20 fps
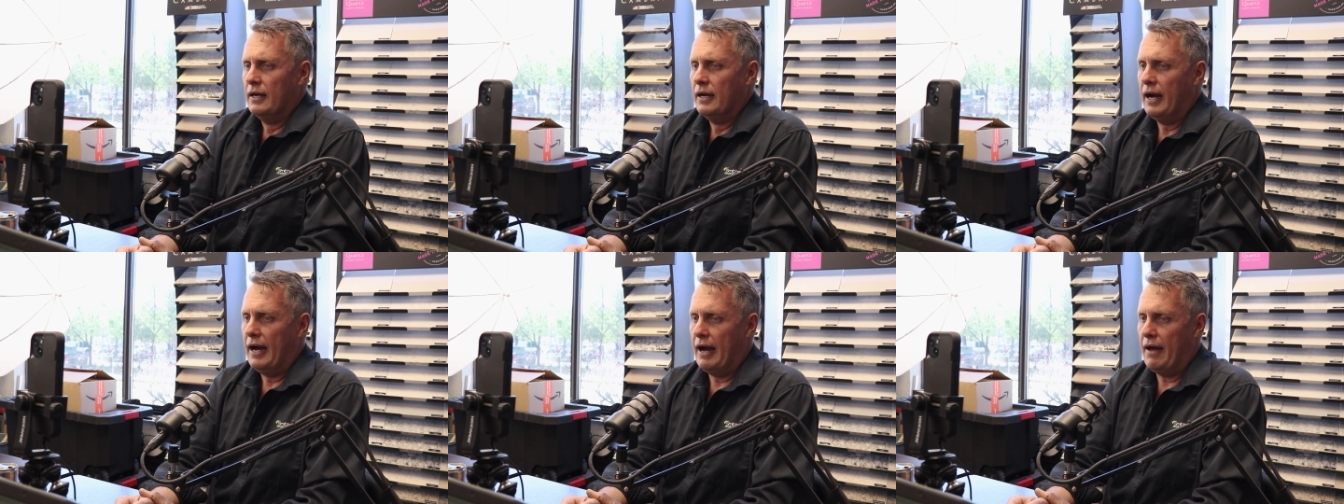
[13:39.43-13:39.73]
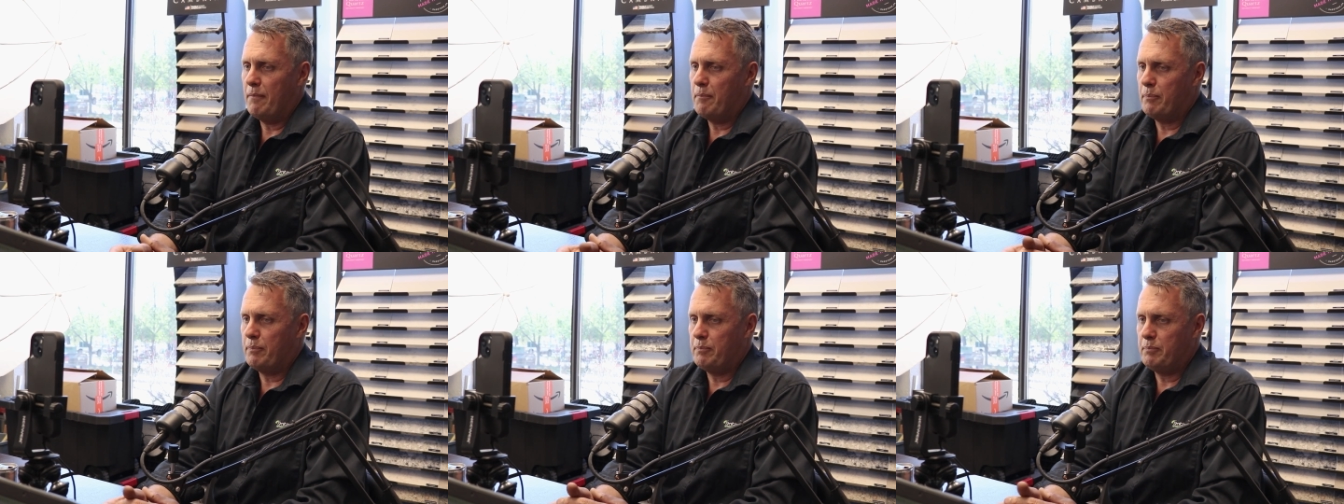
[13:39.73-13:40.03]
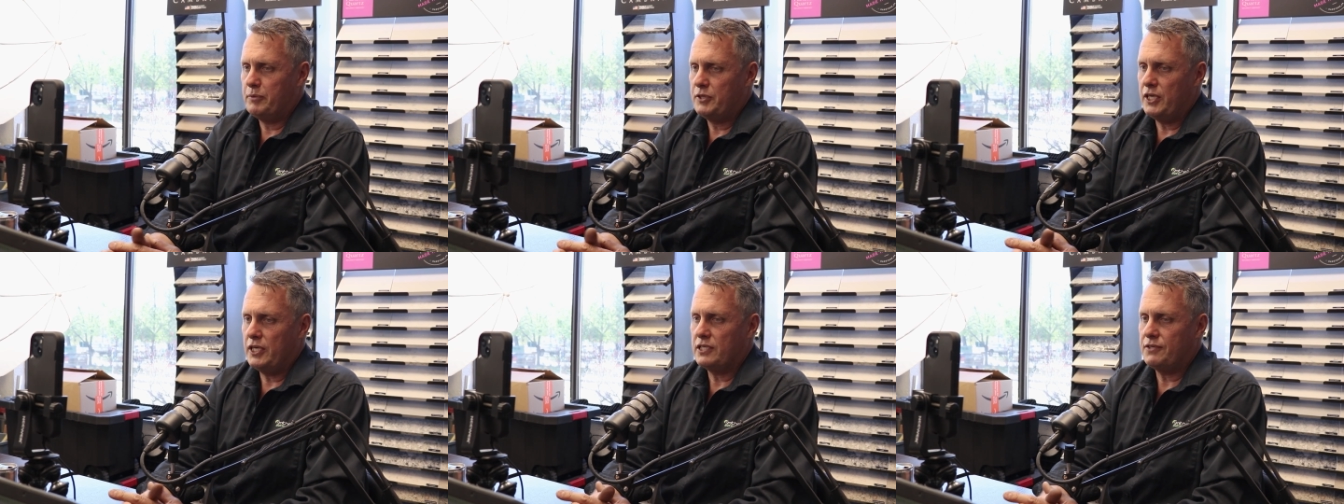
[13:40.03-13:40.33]
Uh,
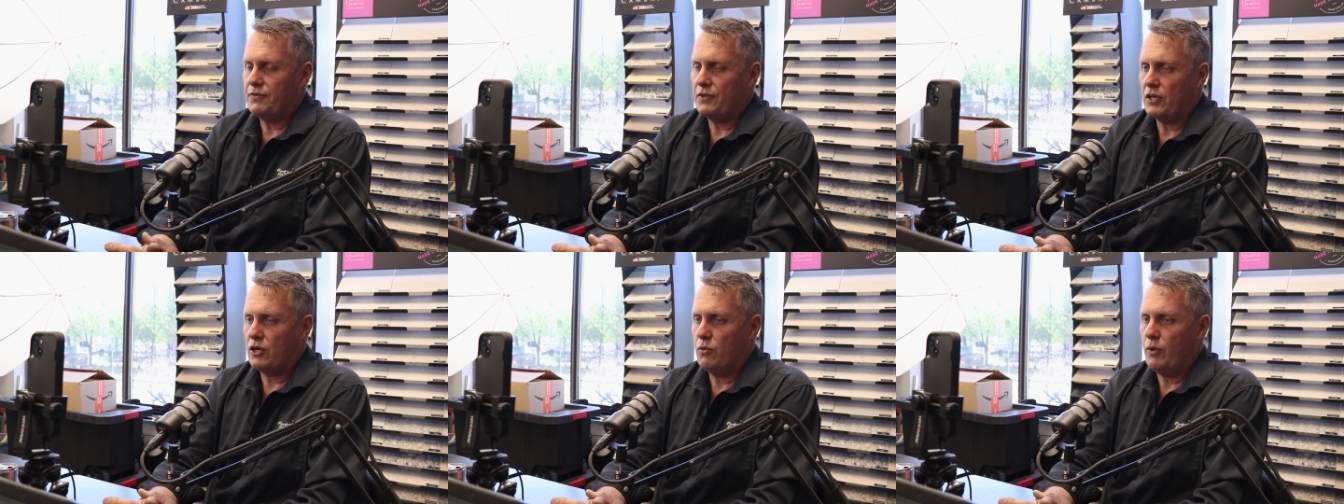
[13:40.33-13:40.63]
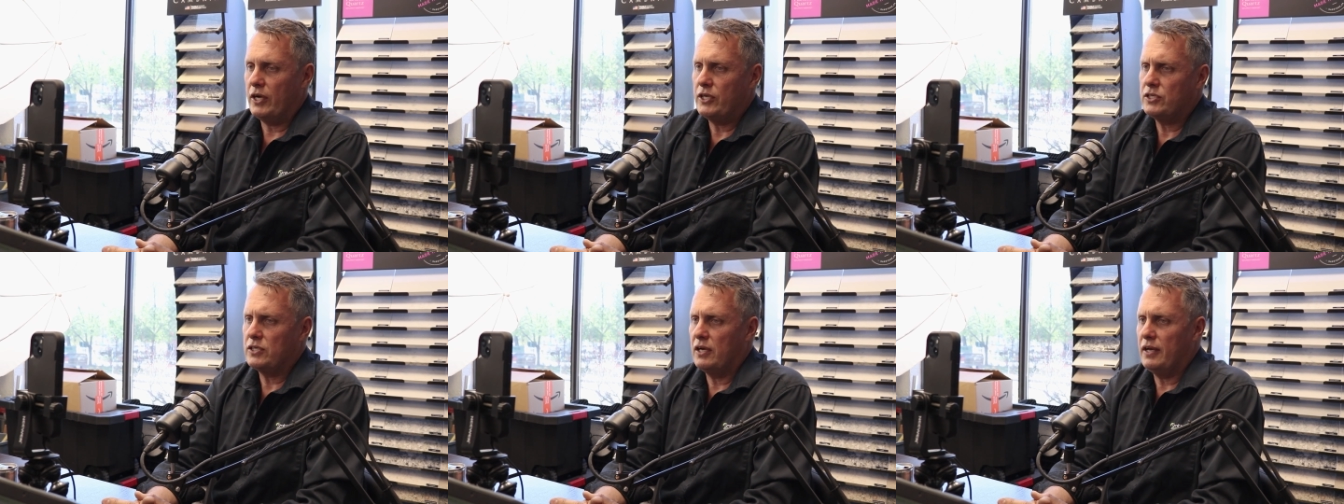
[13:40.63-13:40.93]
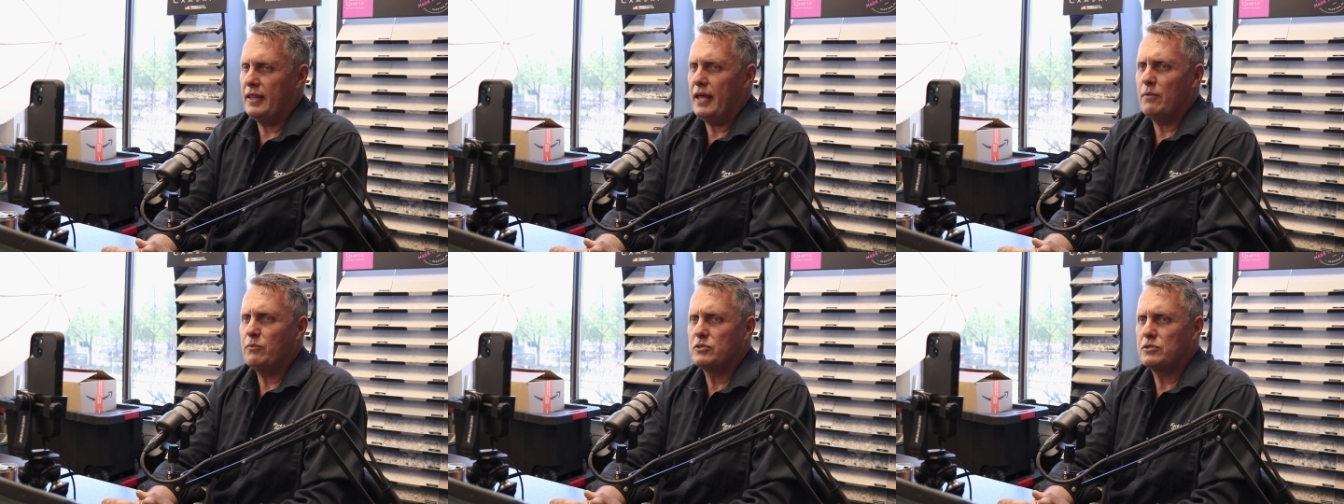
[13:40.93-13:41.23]
cheers for the question.
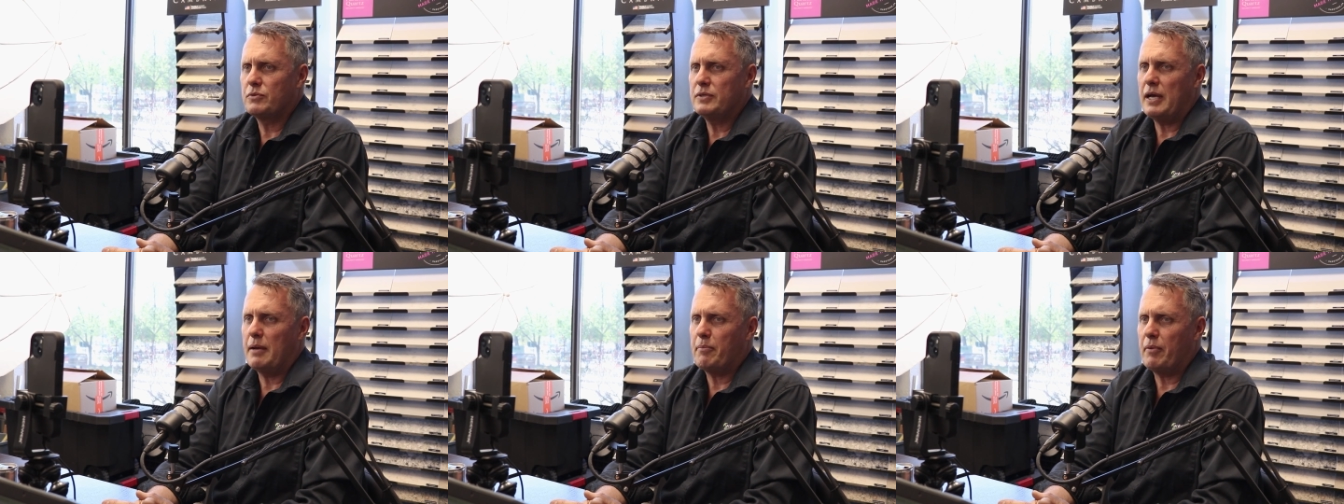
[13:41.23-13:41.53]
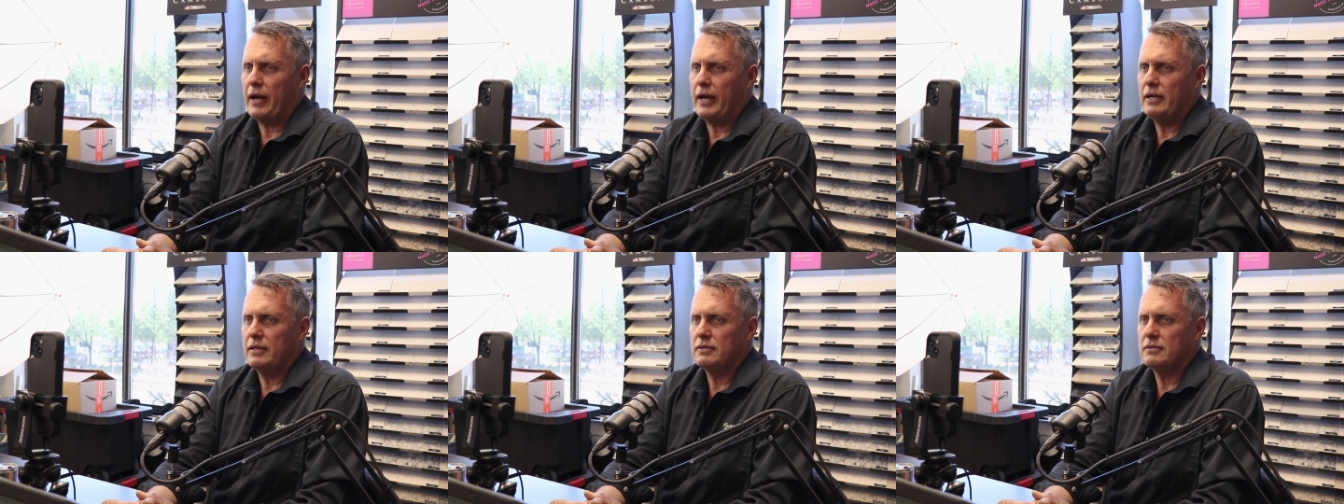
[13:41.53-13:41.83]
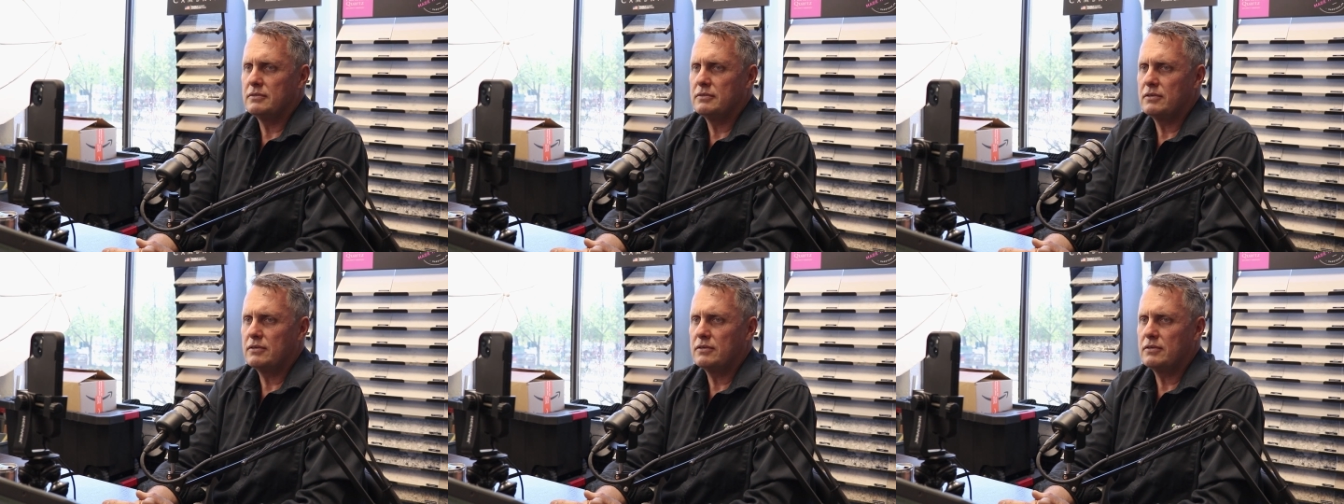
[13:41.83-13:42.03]
And that was was that Braden?